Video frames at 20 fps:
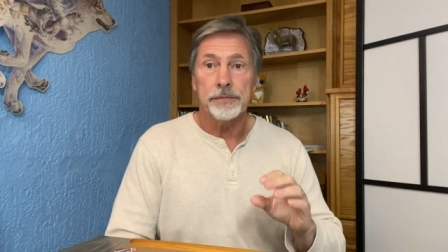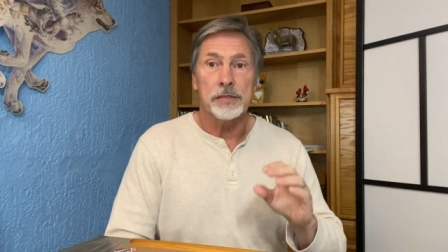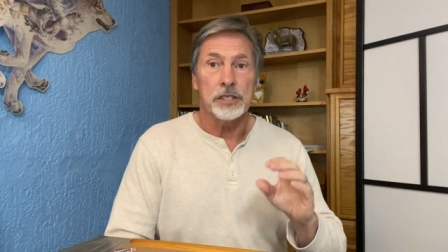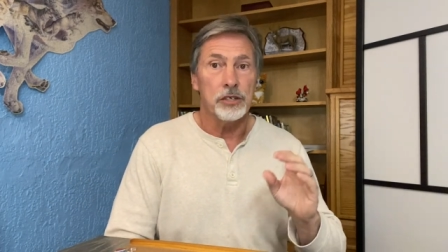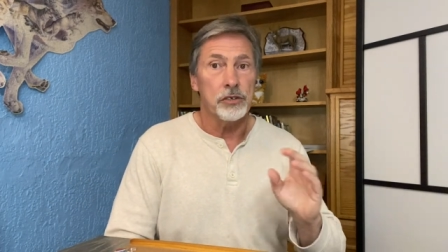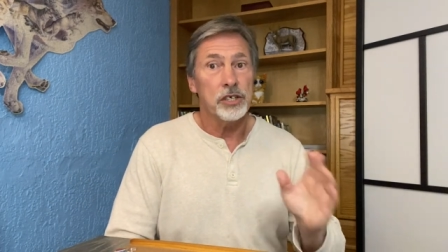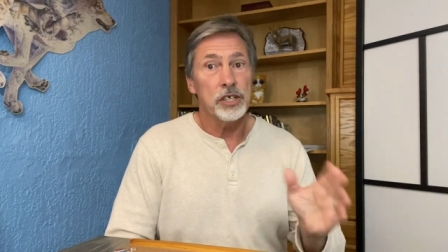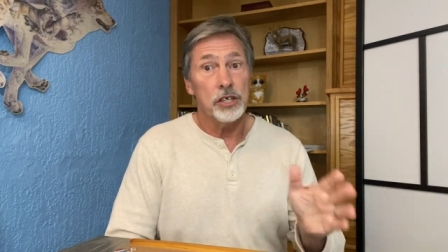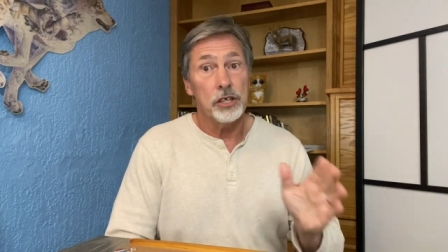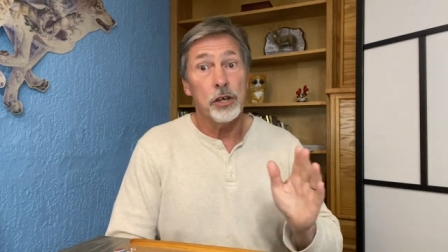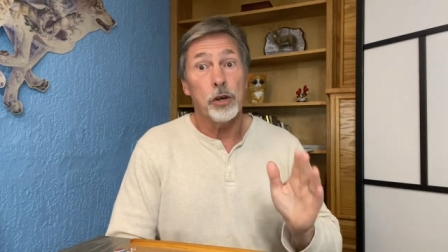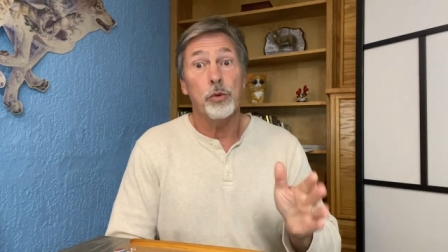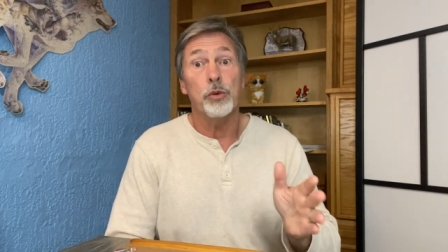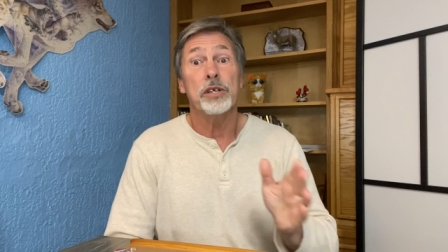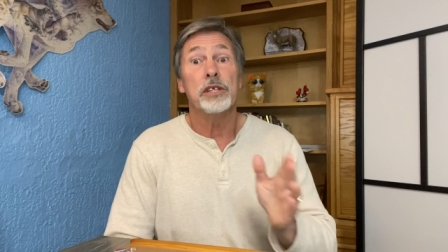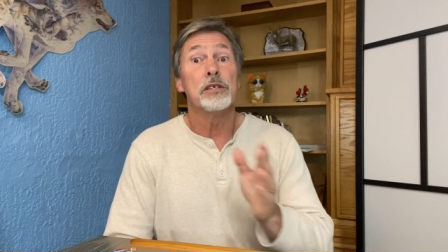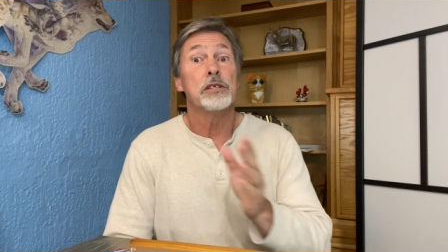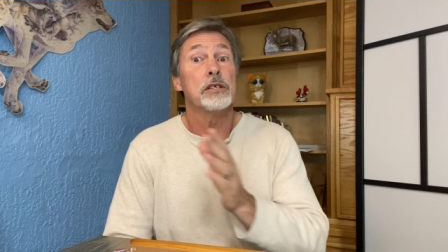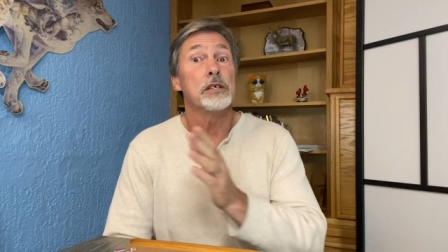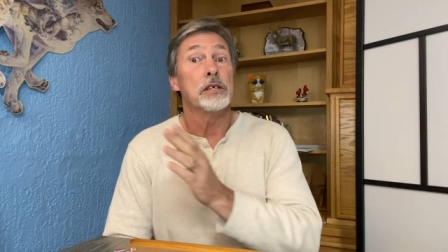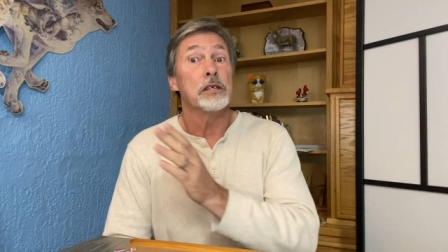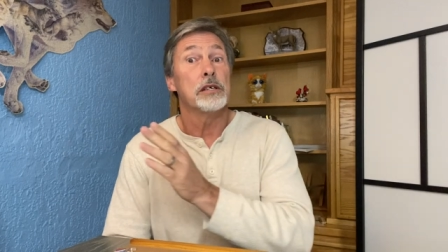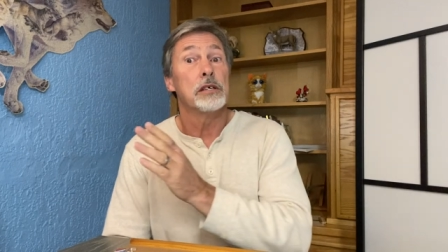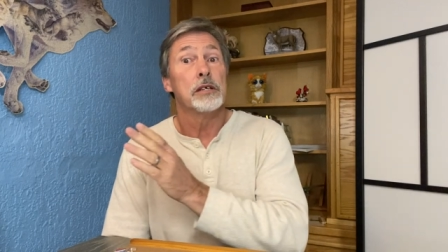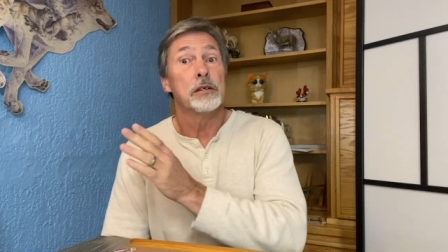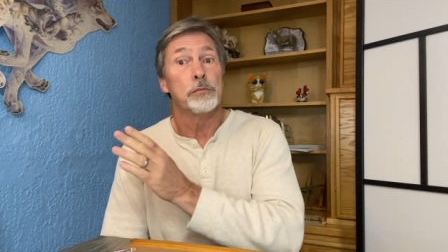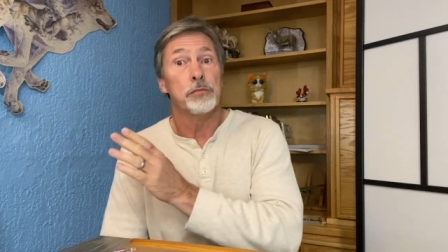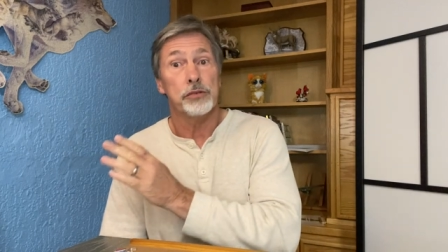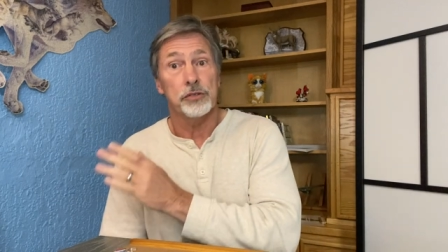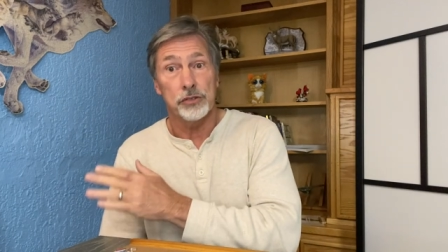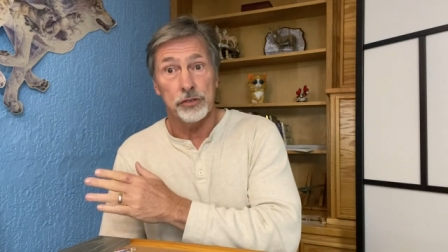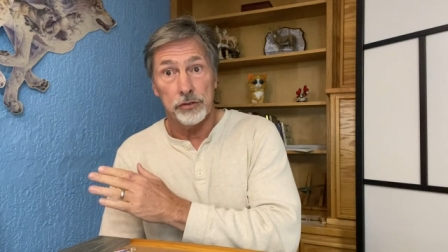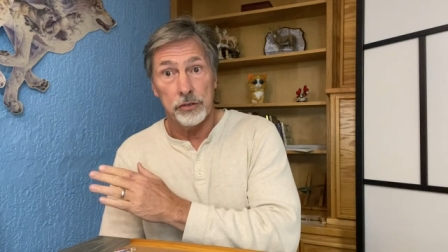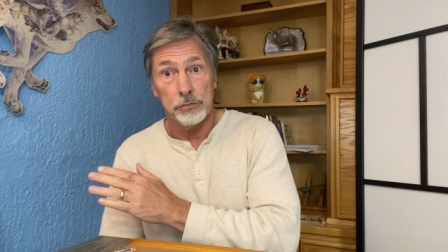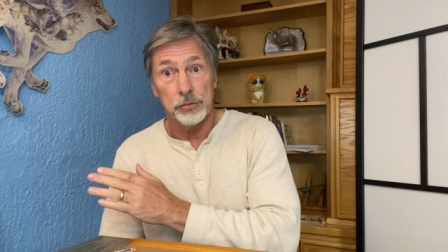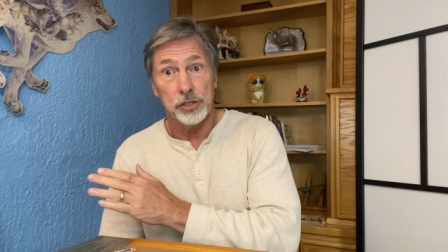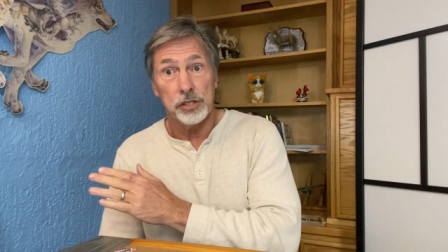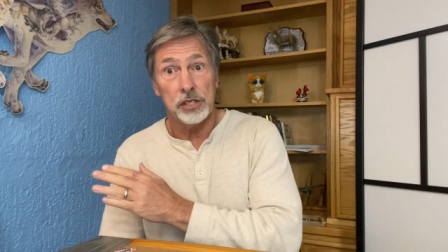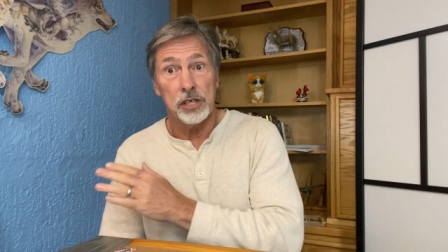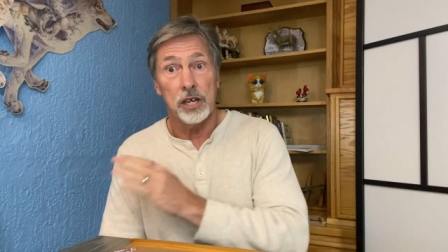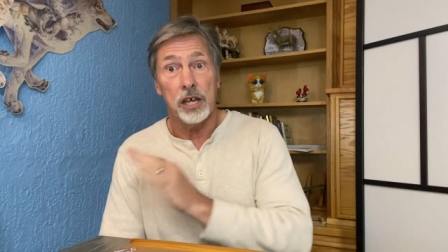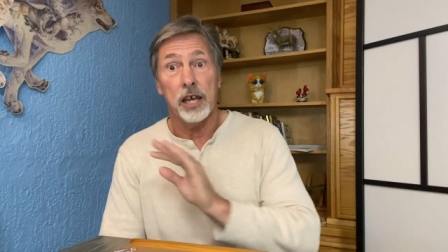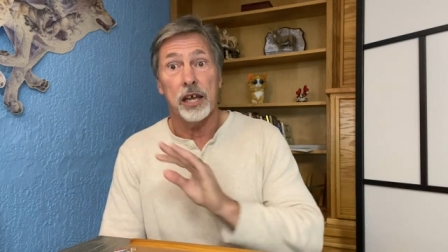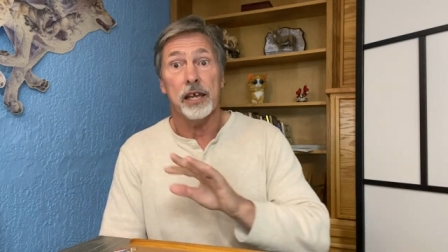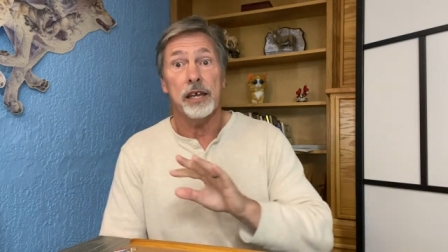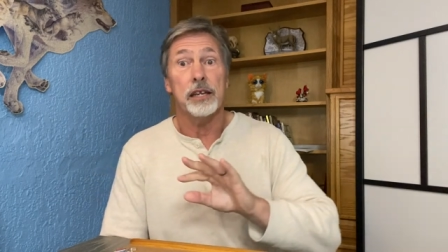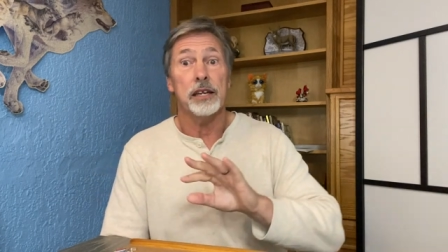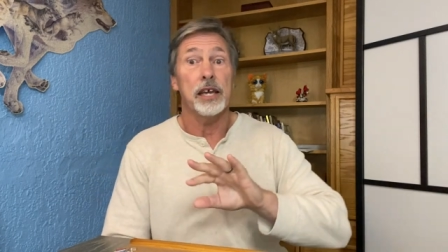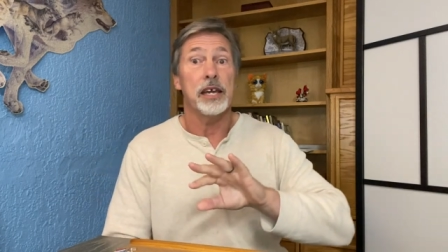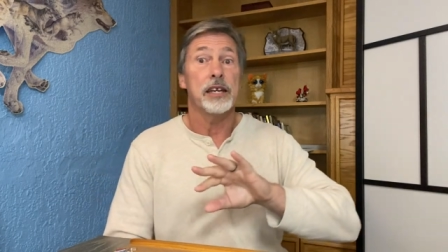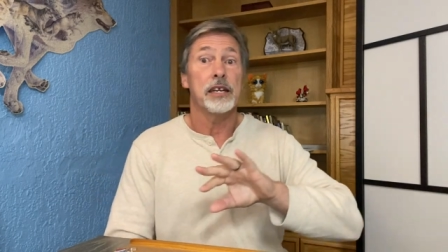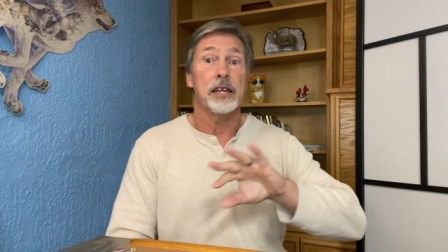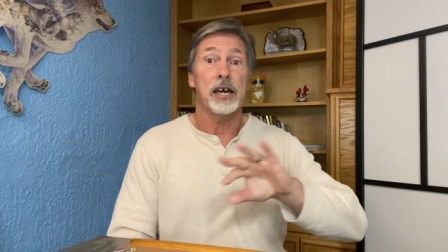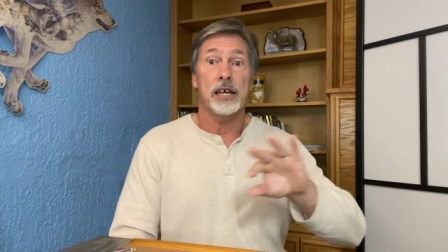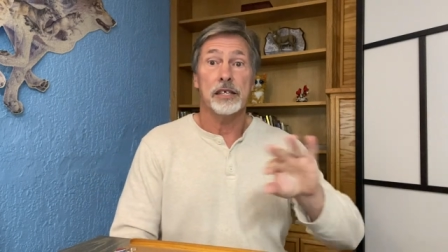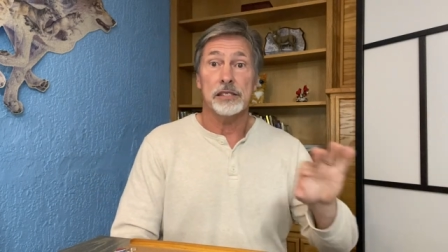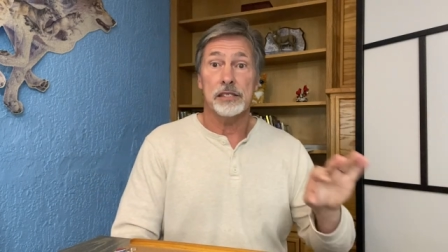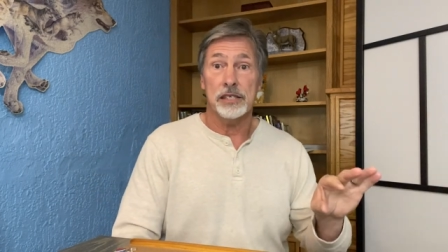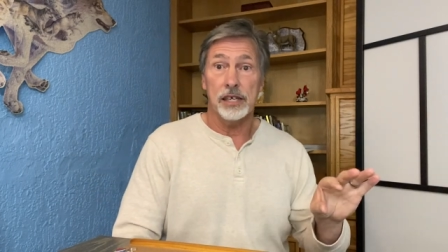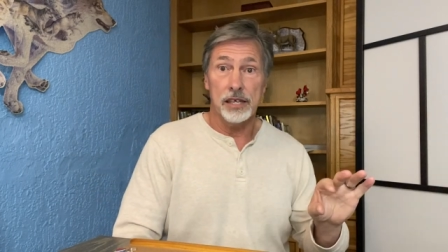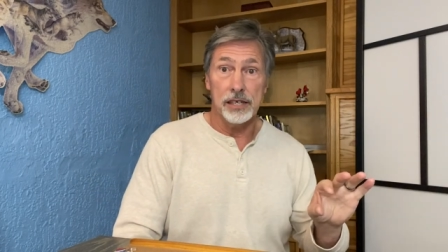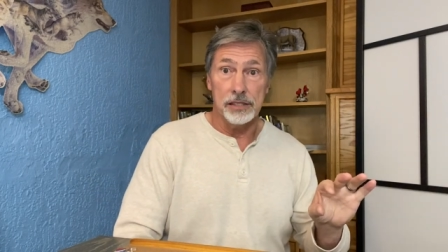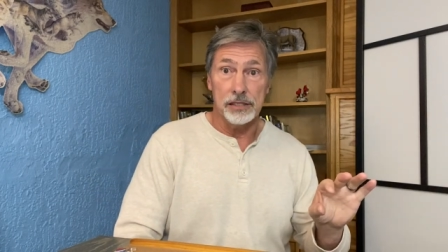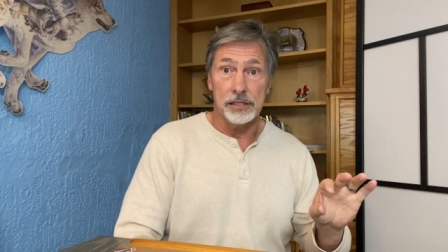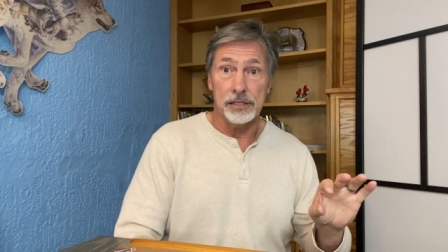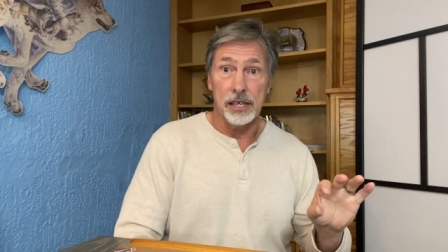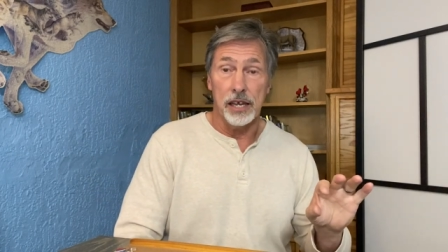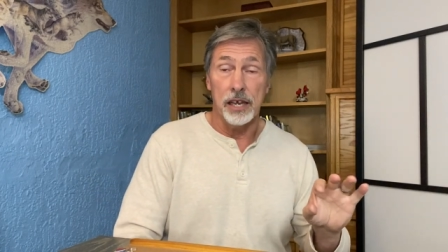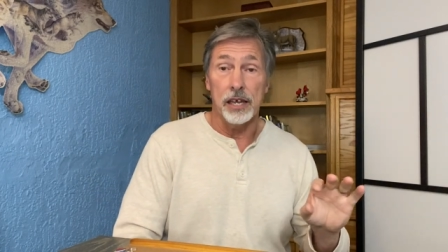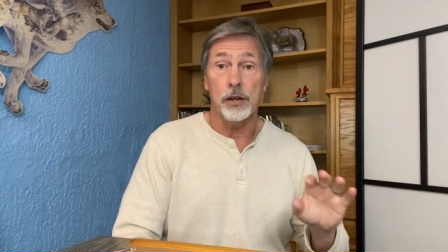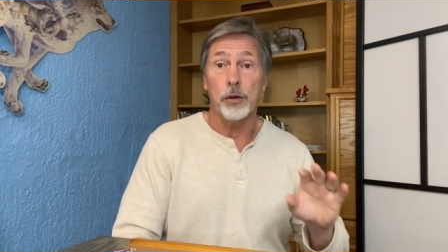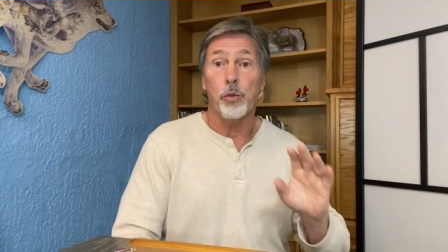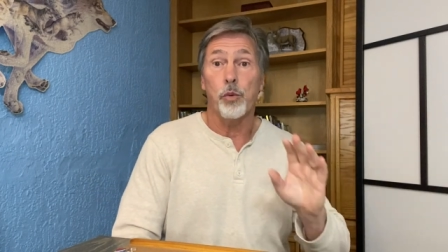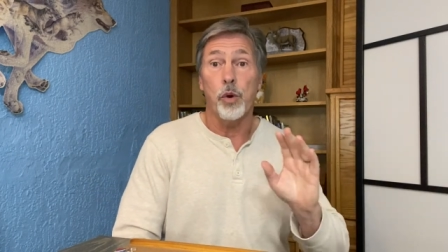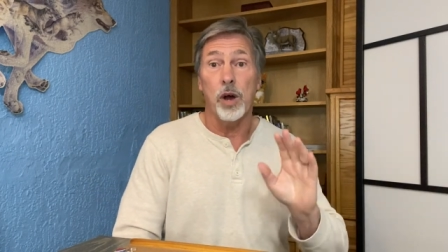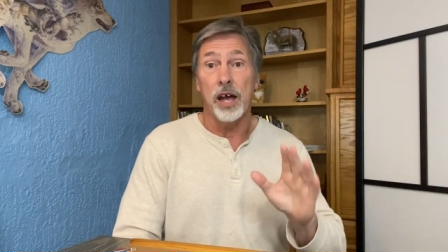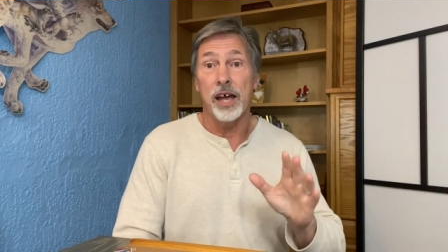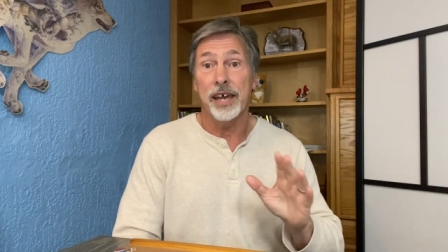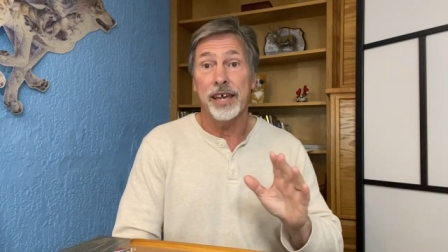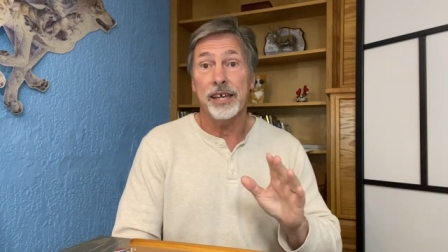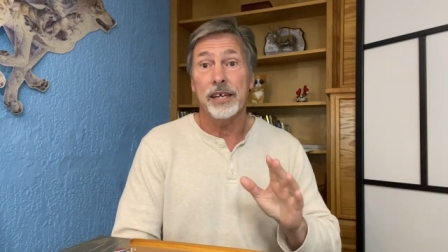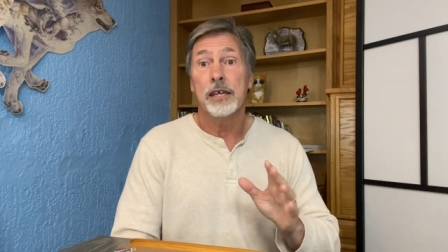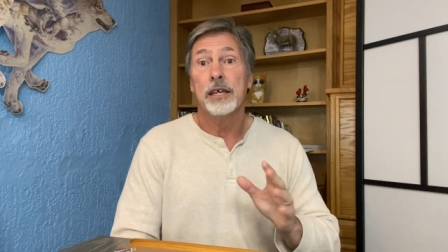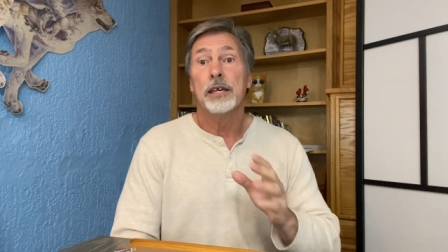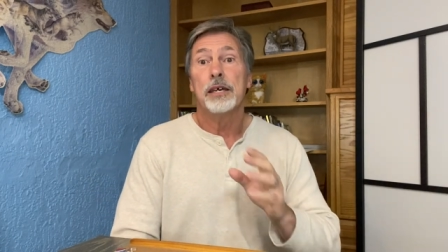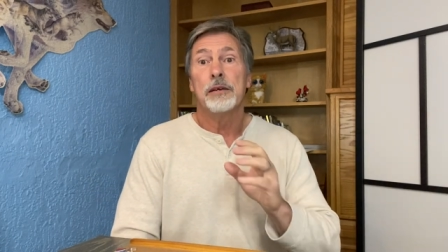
they're going to go into prescription diet and not science diet. Why?